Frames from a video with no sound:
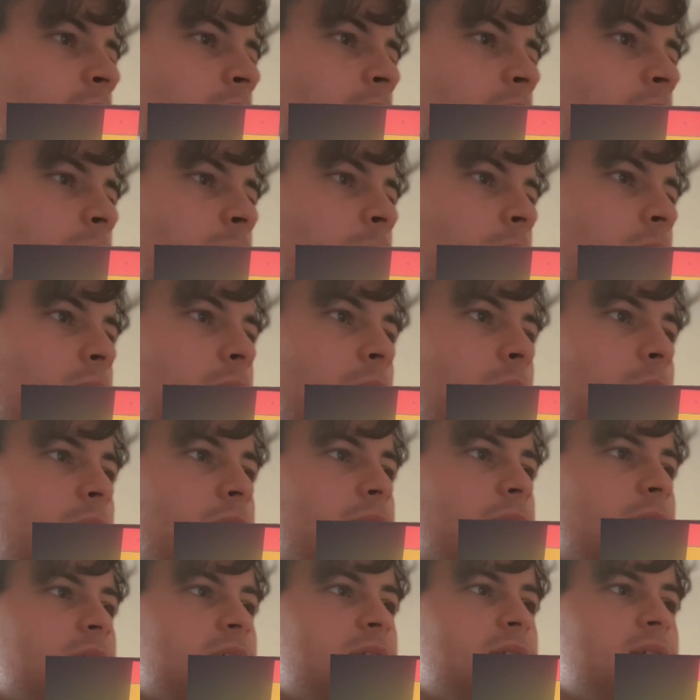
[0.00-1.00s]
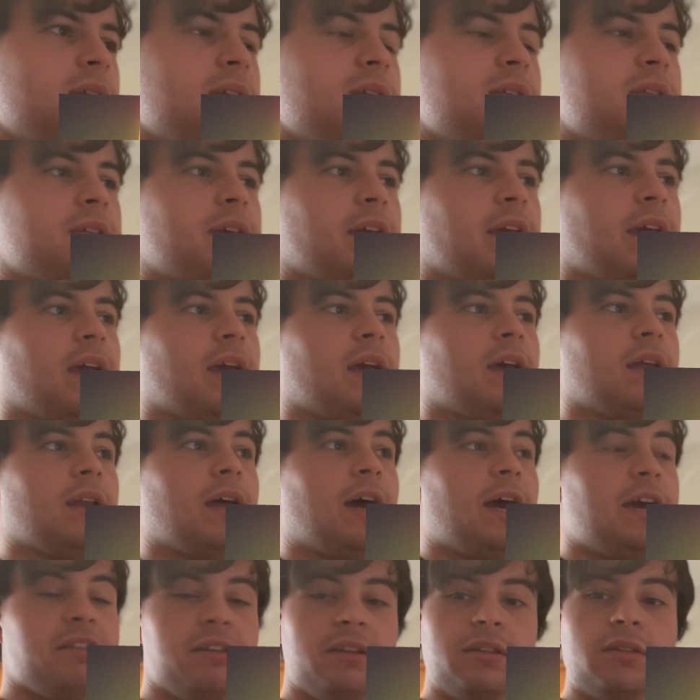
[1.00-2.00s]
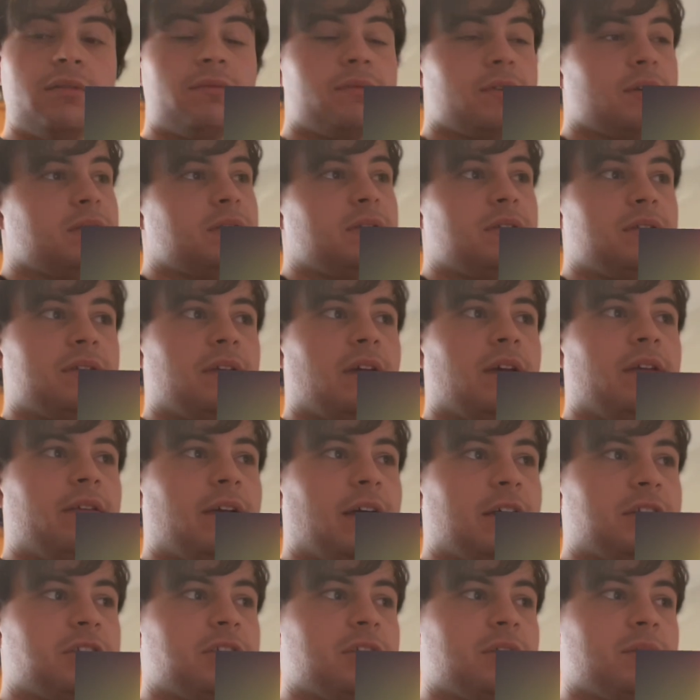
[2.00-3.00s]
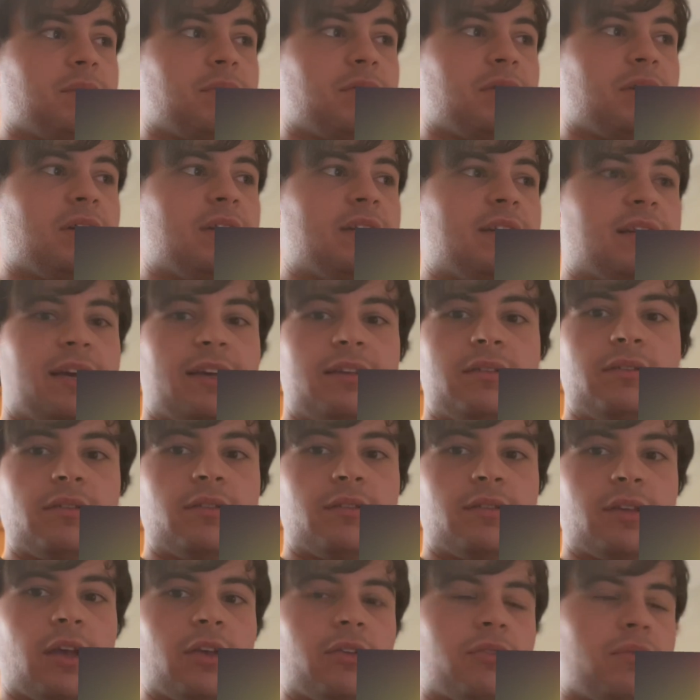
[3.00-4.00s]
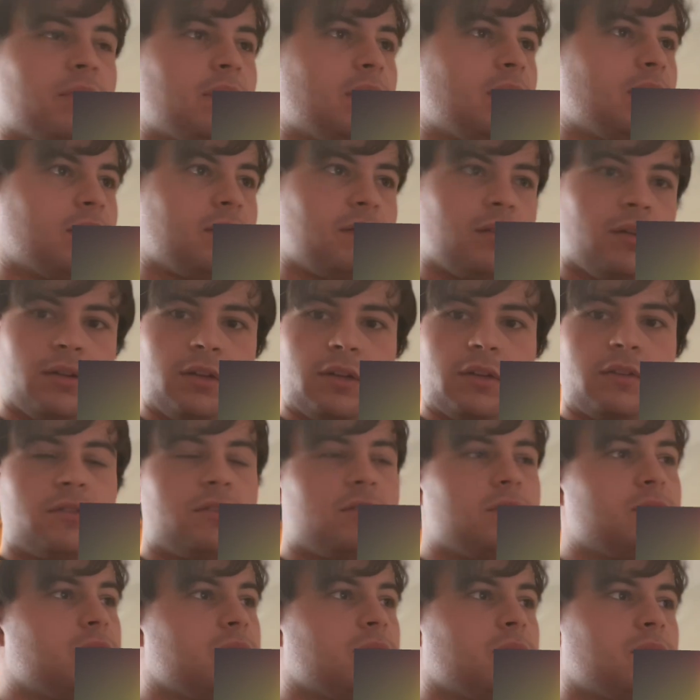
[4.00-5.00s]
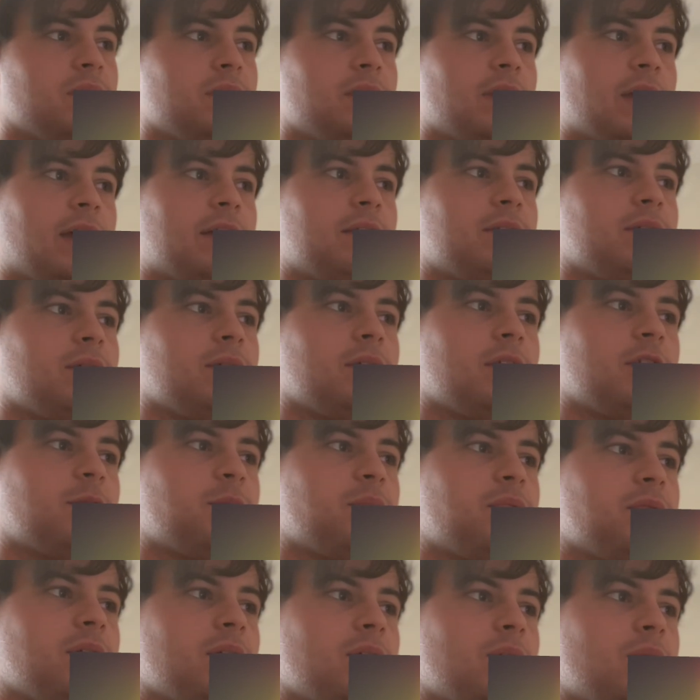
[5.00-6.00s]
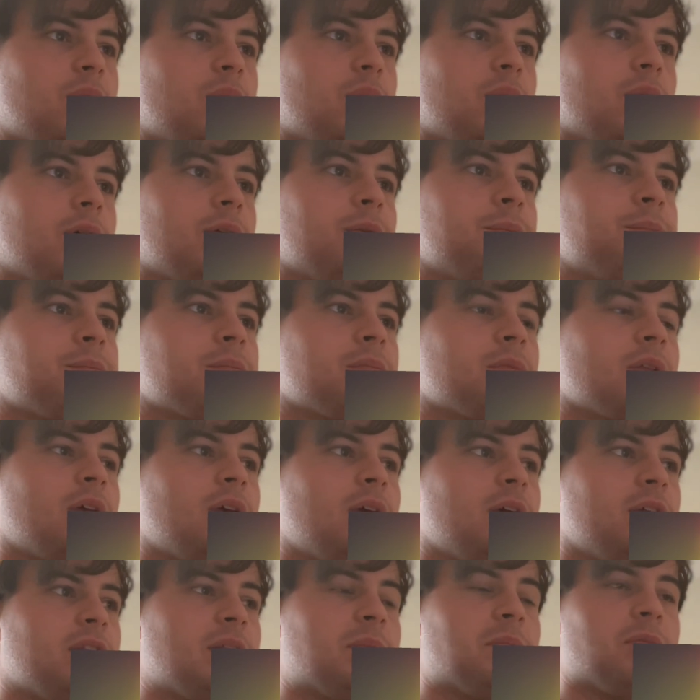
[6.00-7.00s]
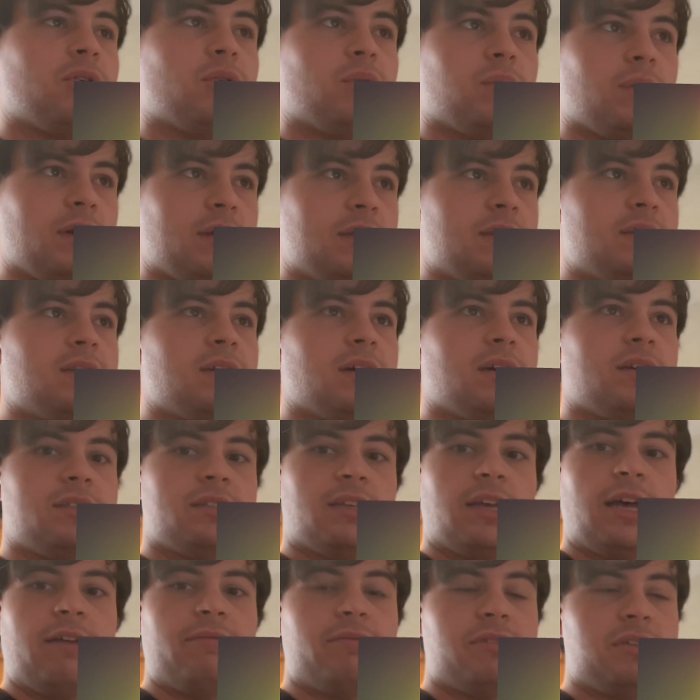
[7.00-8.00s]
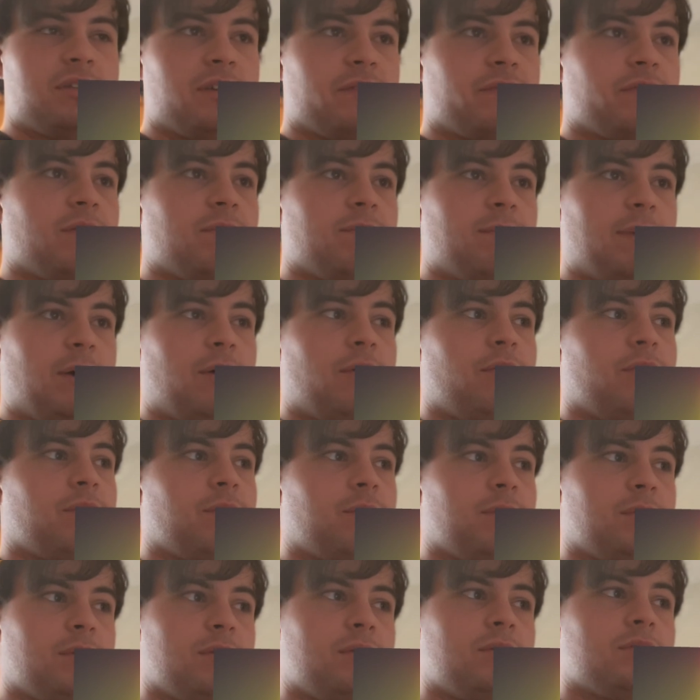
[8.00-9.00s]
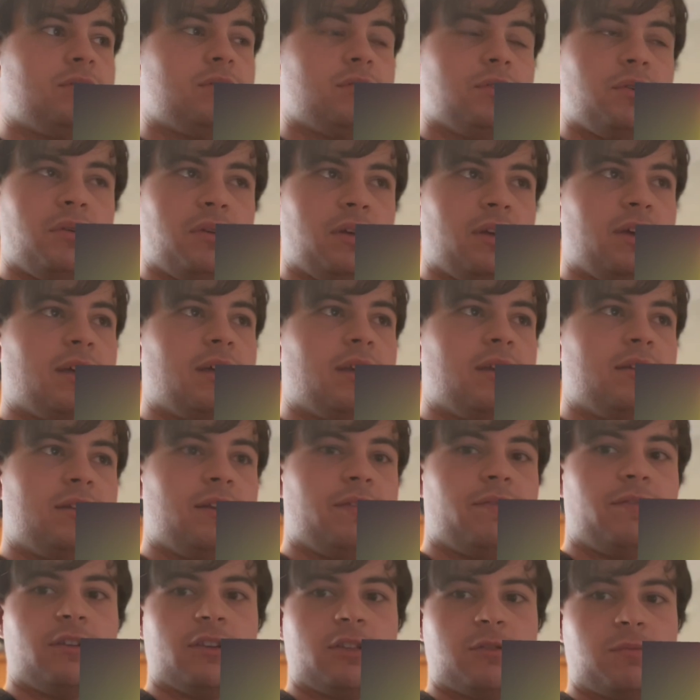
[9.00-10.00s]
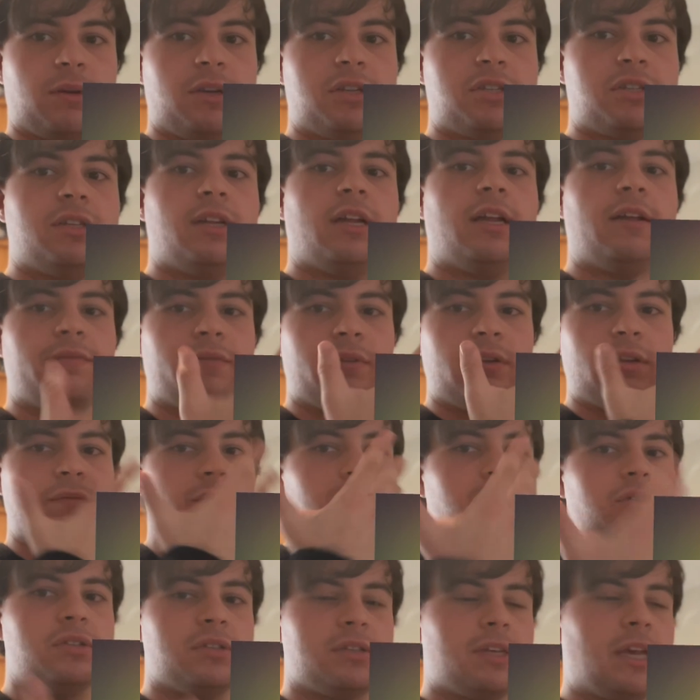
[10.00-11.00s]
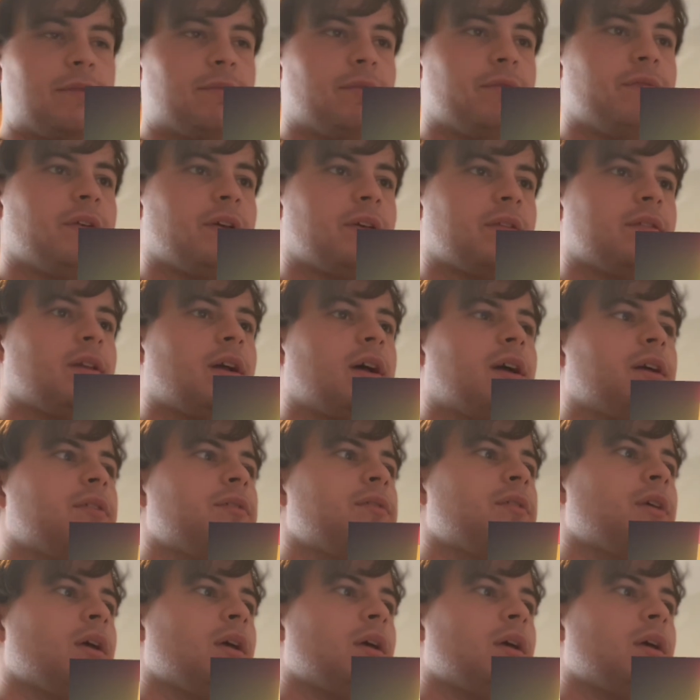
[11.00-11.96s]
McQueen with Rusty's can. I think the Rusty's can is actually a pretty nice accessory. Still exclusive to that, so that's pretty cool. The McQueen does have a different mouth mold, so you can get a different expression out of it if you just gave it fixed eyes.